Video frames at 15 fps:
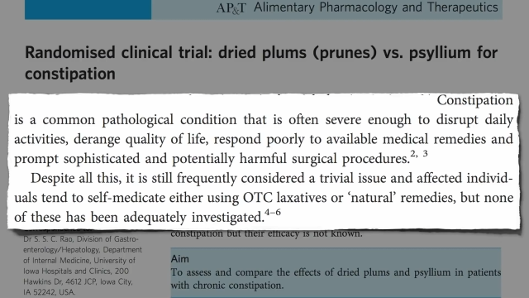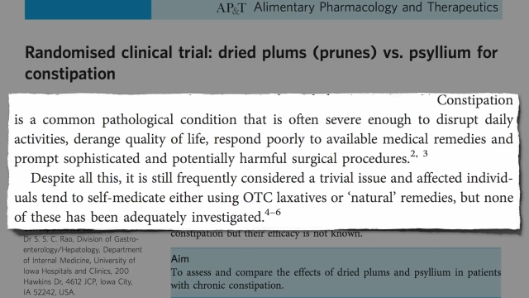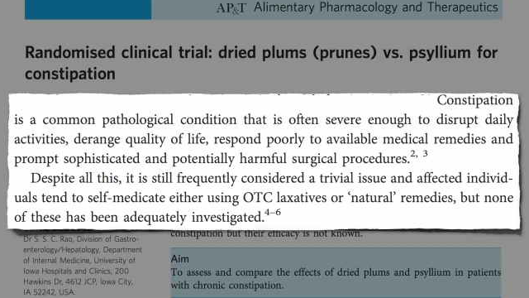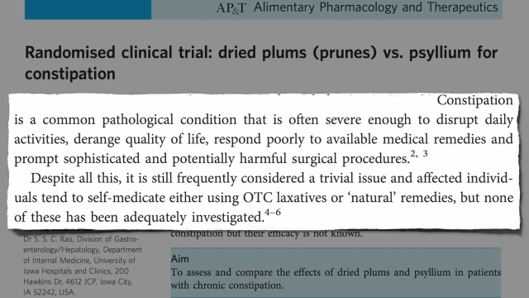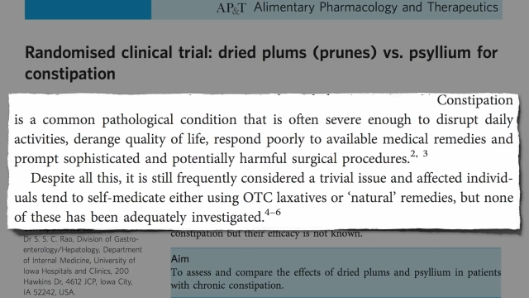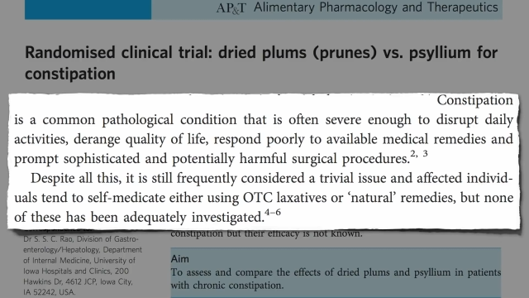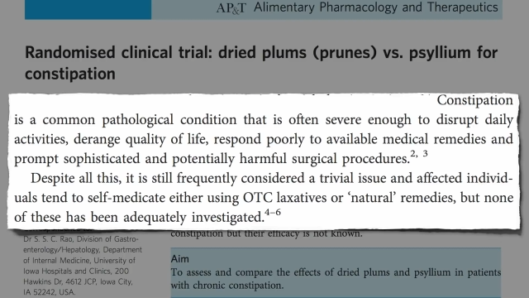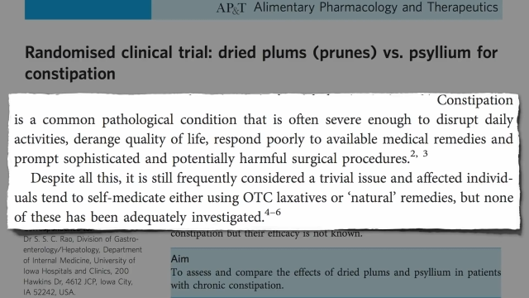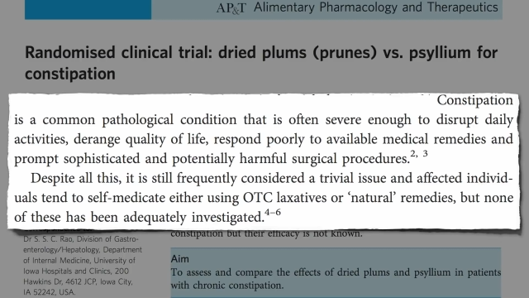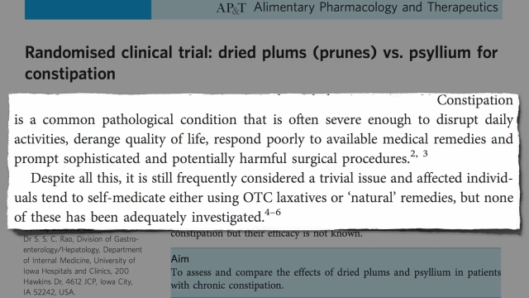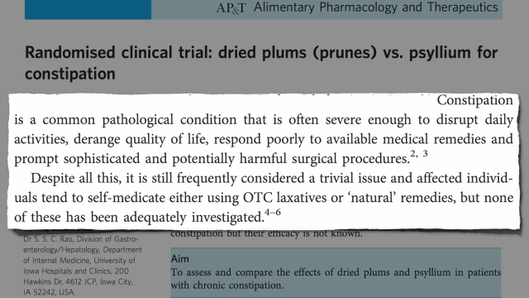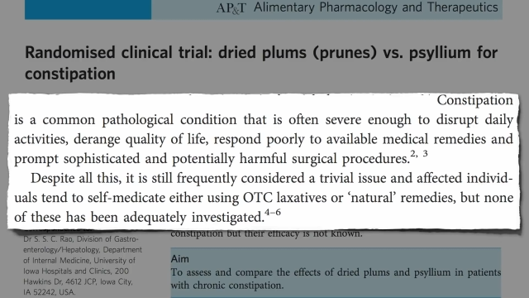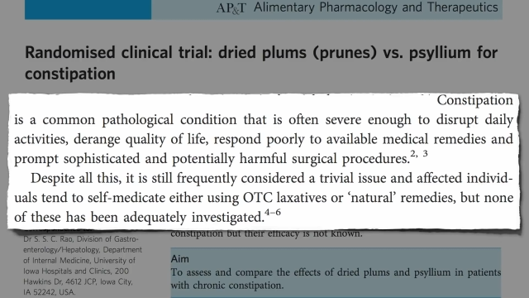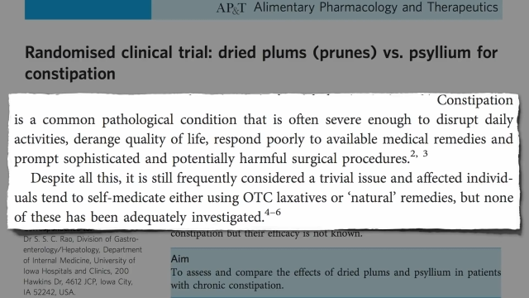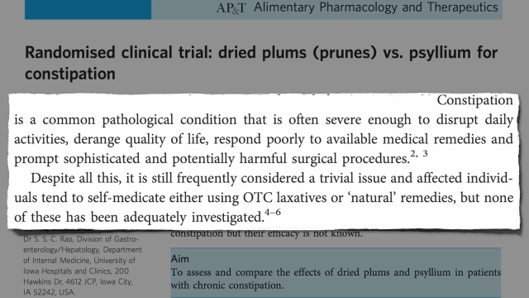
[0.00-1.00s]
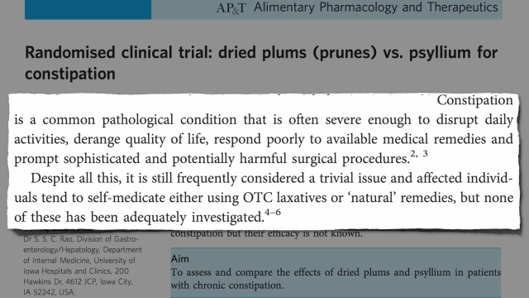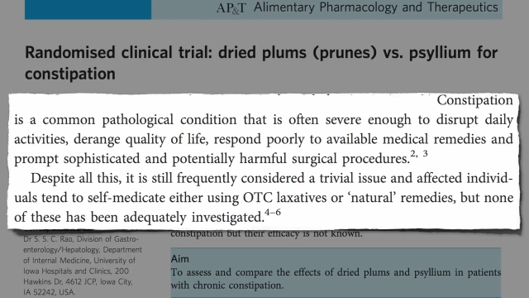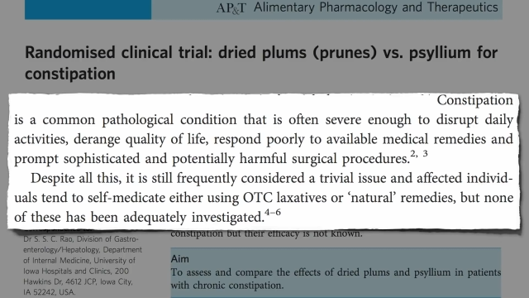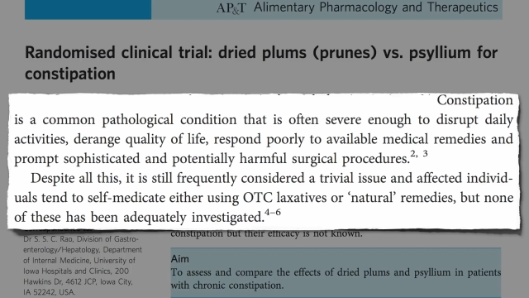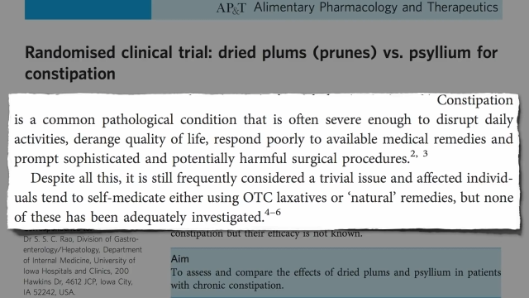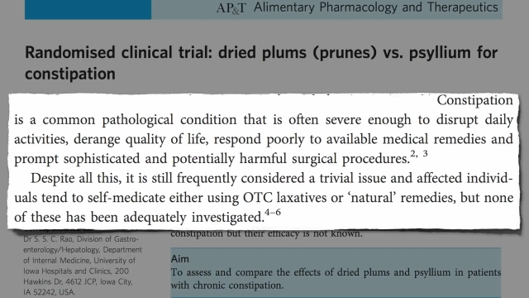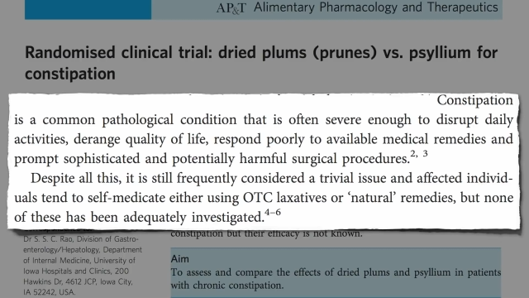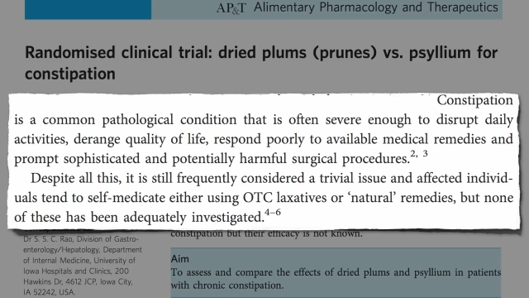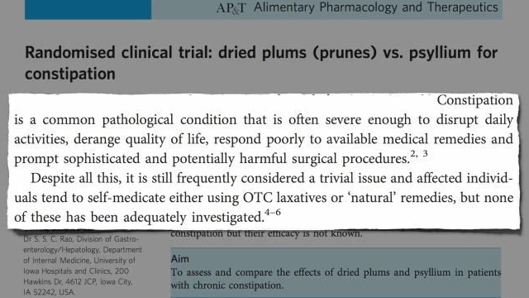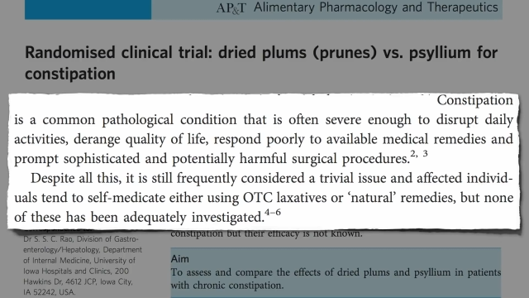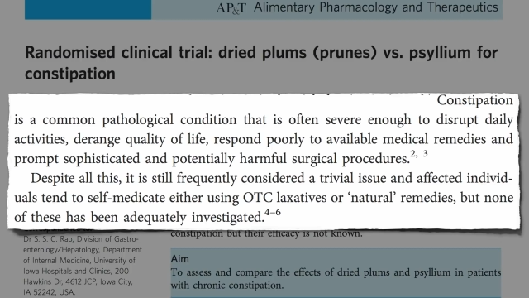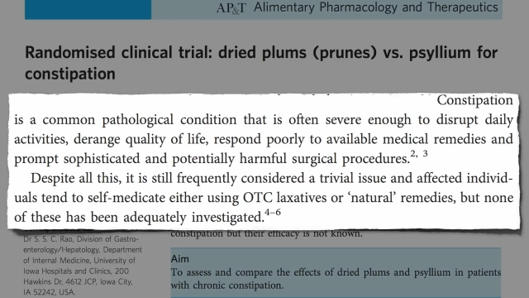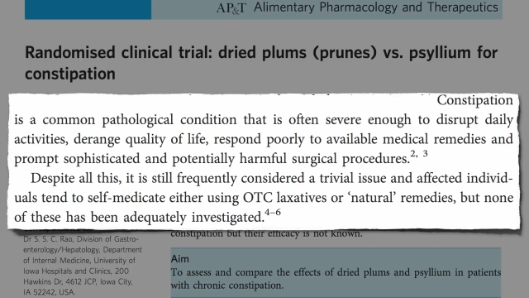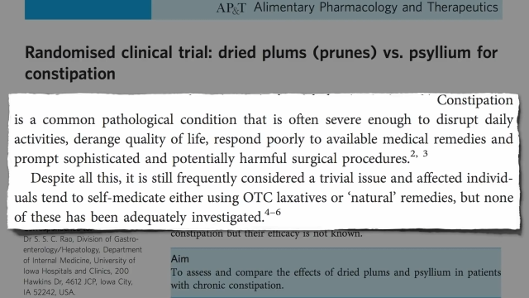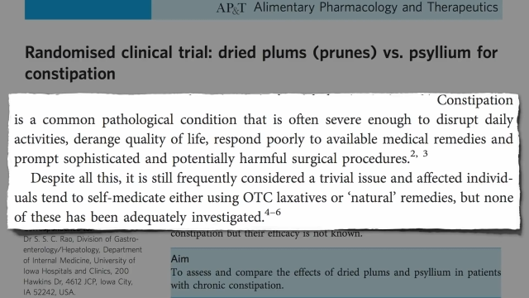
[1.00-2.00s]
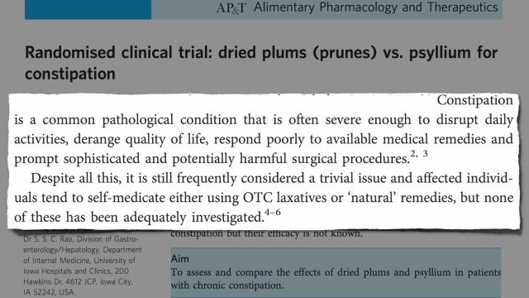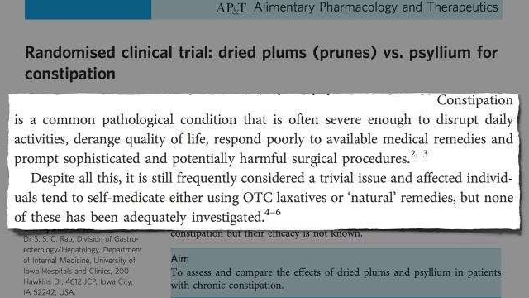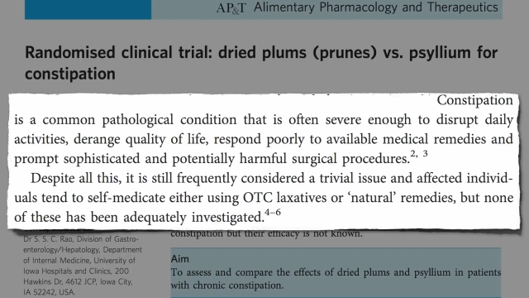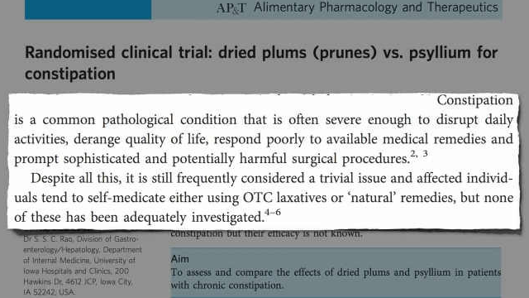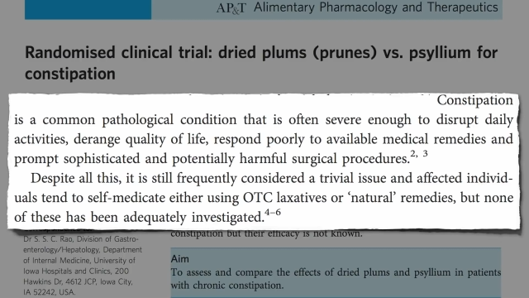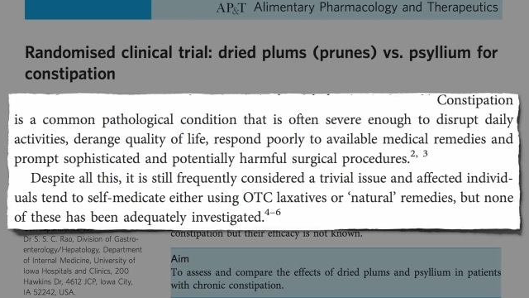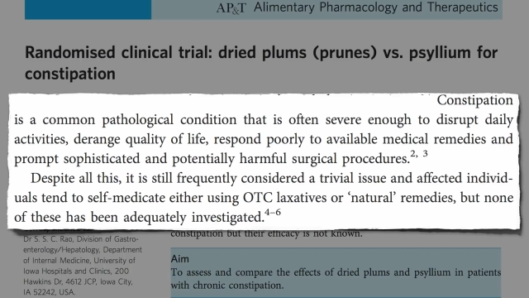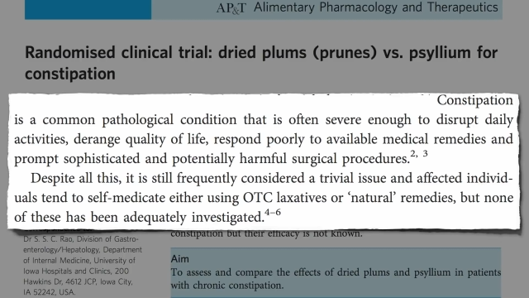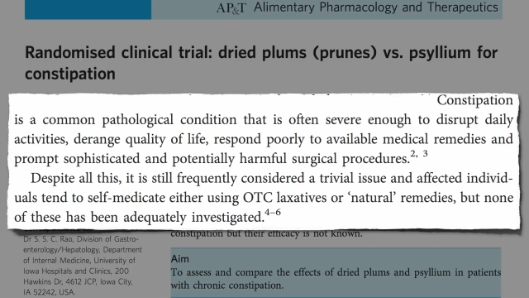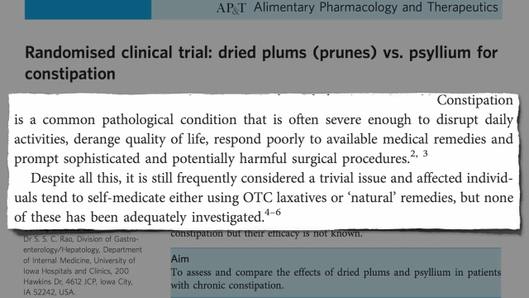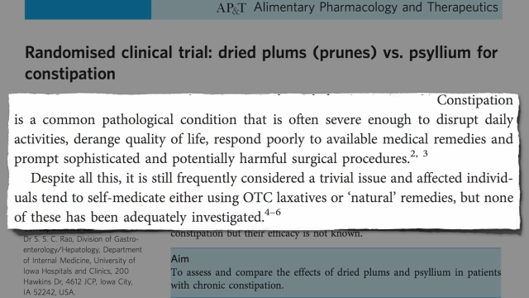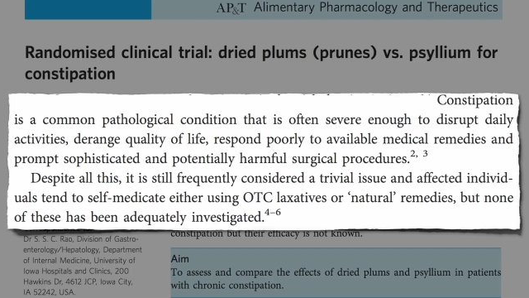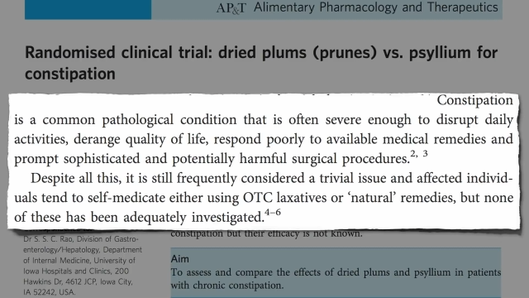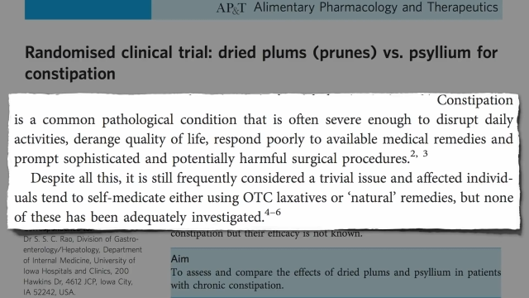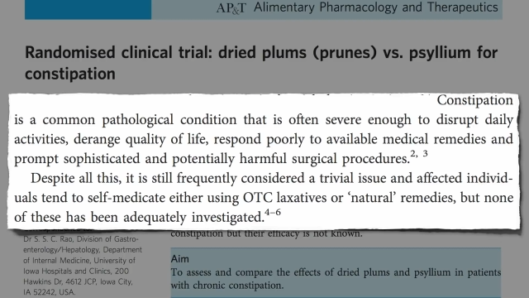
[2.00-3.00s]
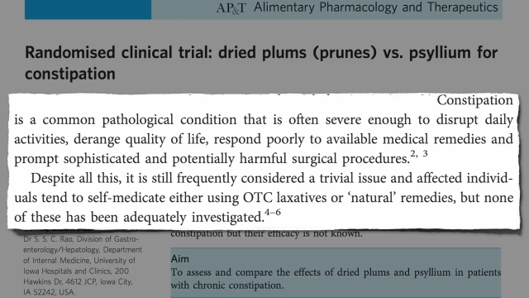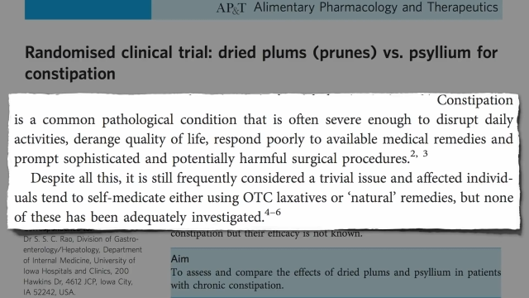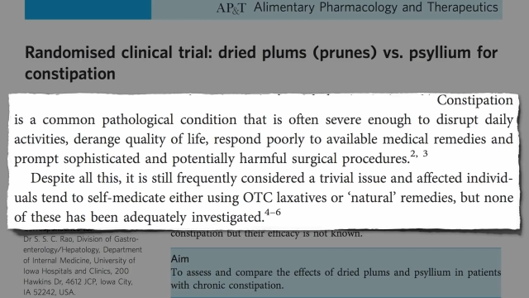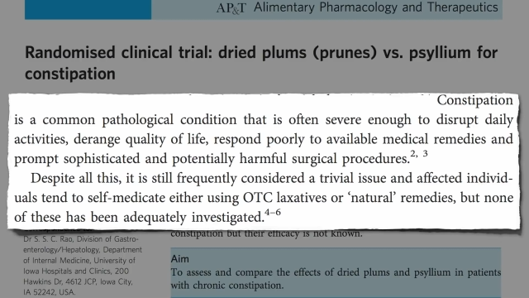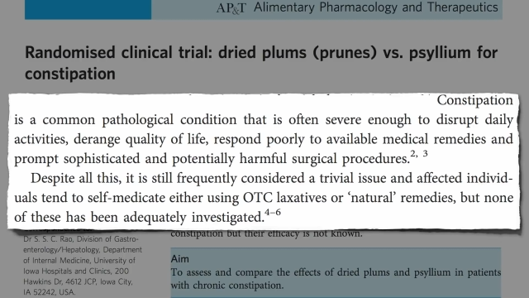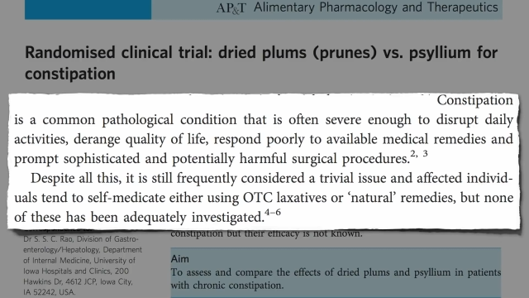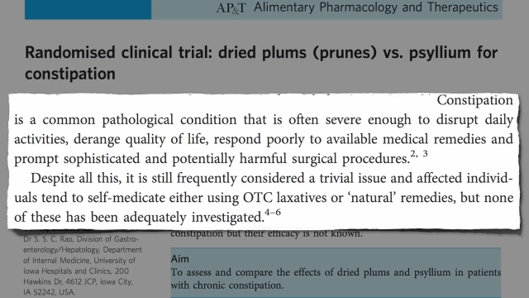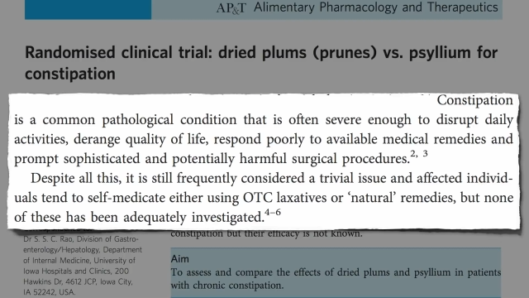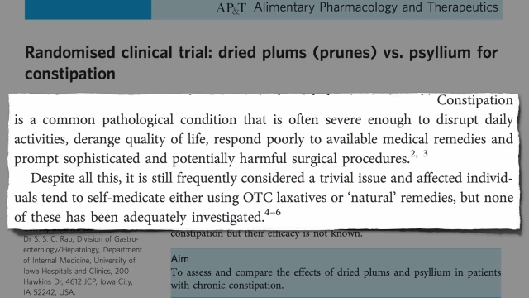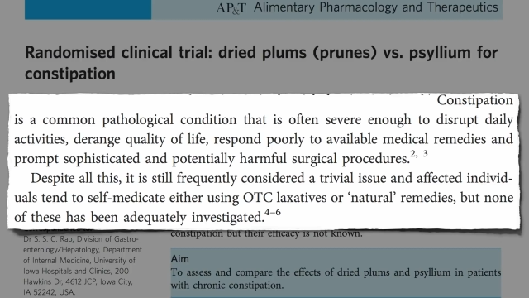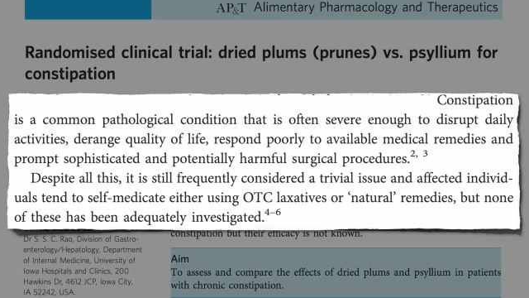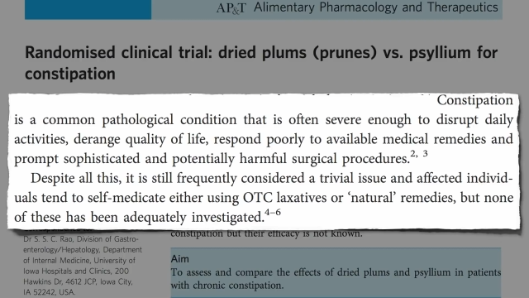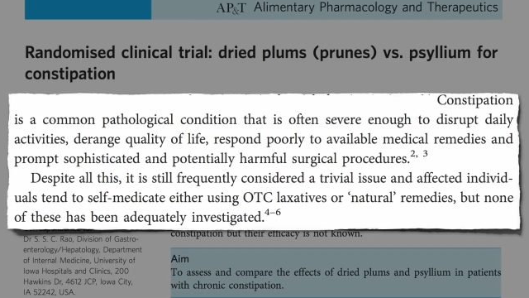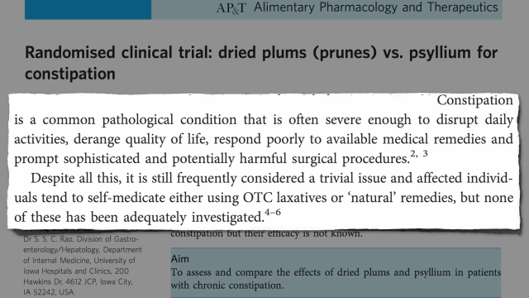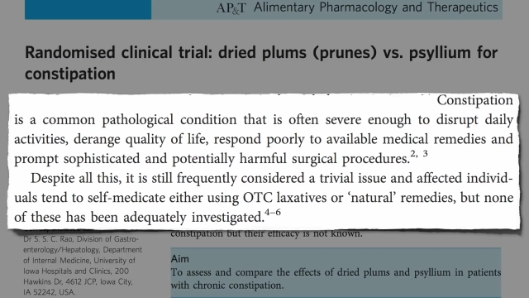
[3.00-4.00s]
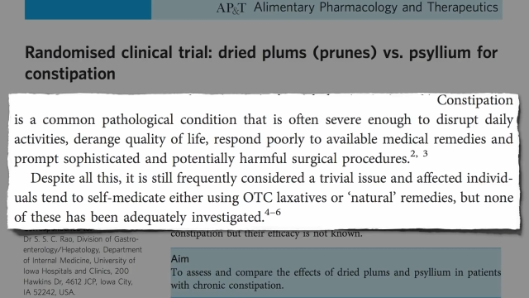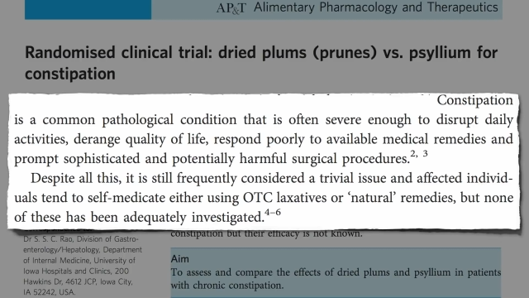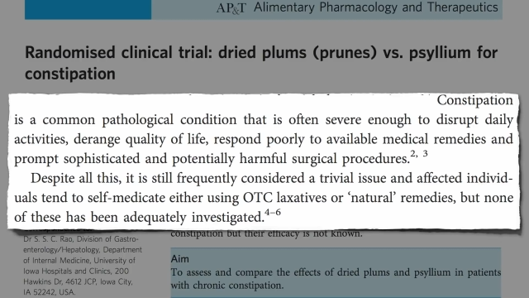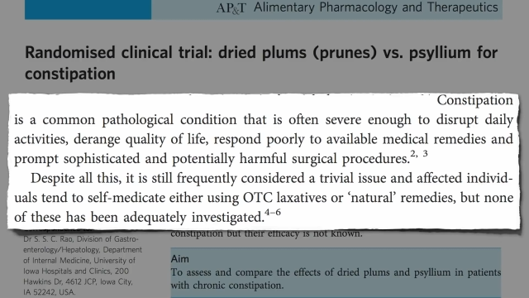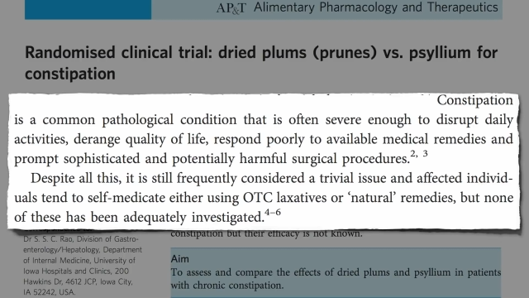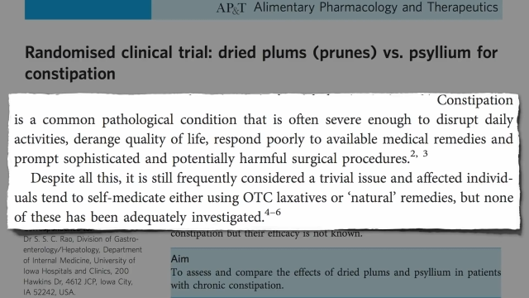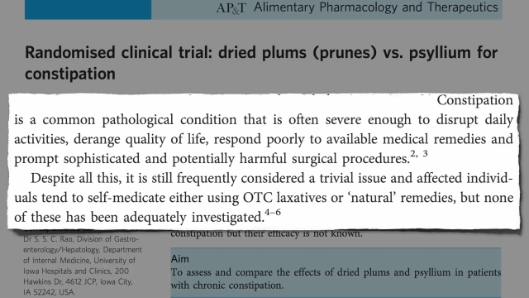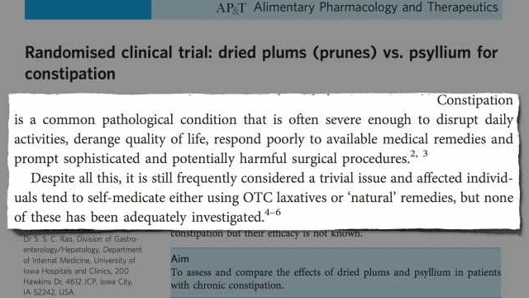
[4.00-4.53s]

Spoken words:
[unreadable: no face in view]